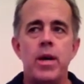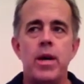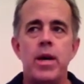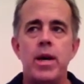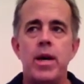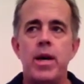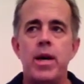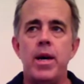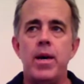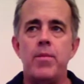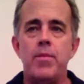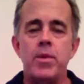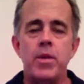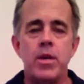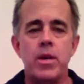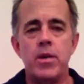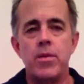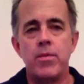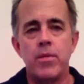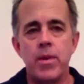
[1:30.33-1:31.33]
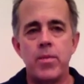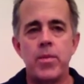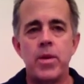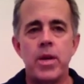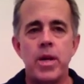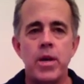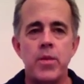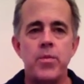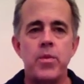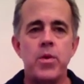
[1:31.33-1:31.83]
I'm going to
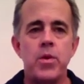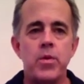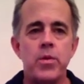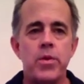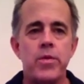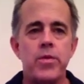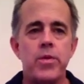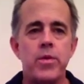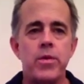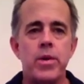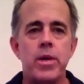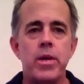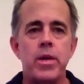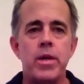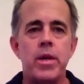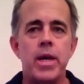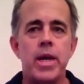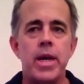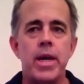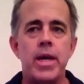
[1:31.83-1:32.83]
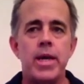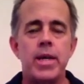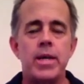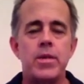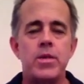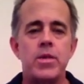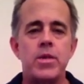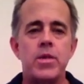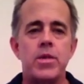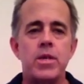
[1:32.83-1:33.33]
help you review it
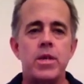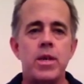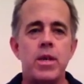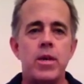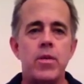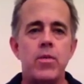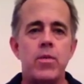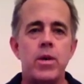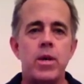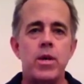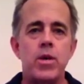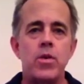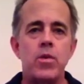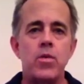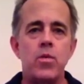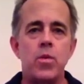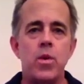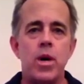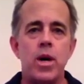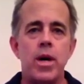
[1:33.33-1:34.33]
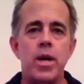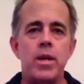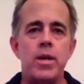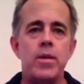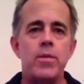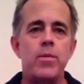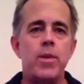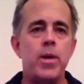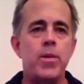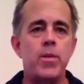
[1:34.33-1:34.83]
and see what you want.
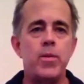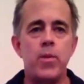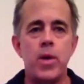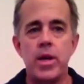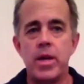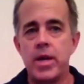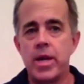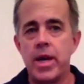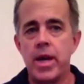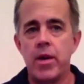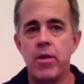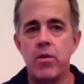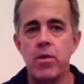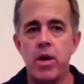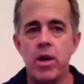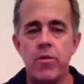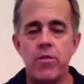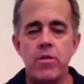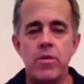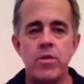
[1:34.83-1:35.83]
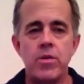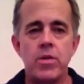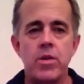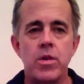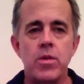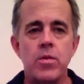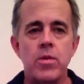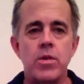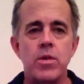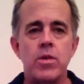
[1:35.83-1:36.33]
Maybe write a counter offer. There's
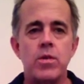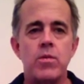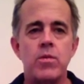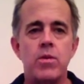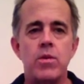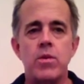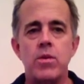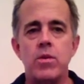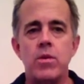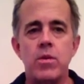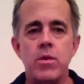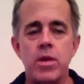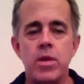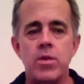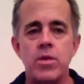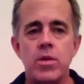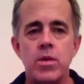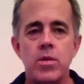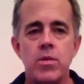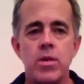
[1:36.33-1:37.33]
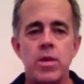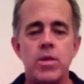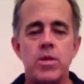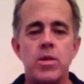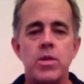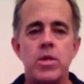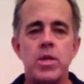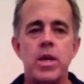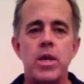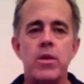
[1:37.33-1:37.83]
always, as the
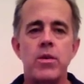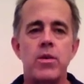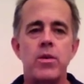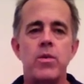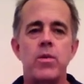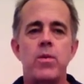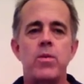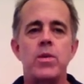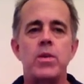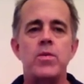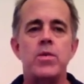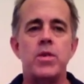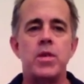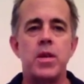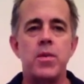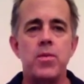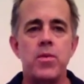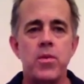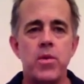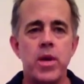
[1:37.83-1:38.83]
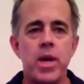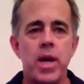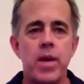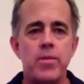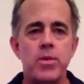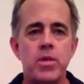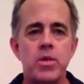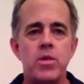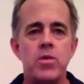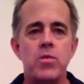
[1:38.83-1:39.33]
seller, you always have the same three
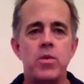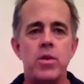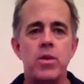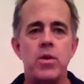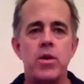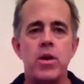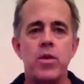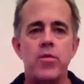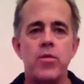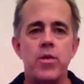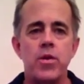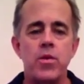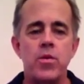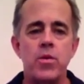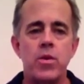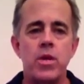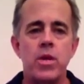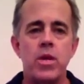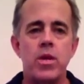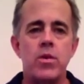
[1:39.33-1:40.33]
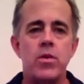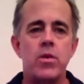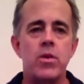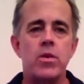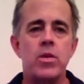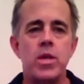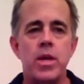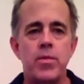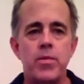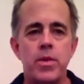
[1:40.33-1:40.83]
options with an offer. You can either
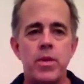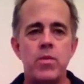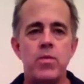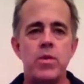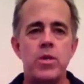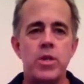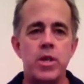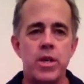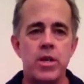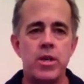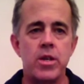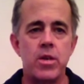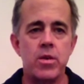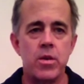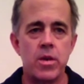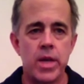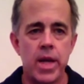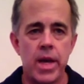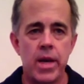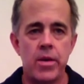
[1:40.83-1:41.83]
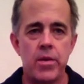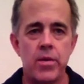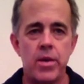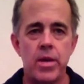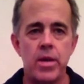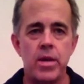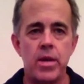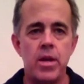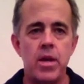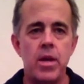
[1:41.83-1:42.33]
accept it, reject it, or counter it.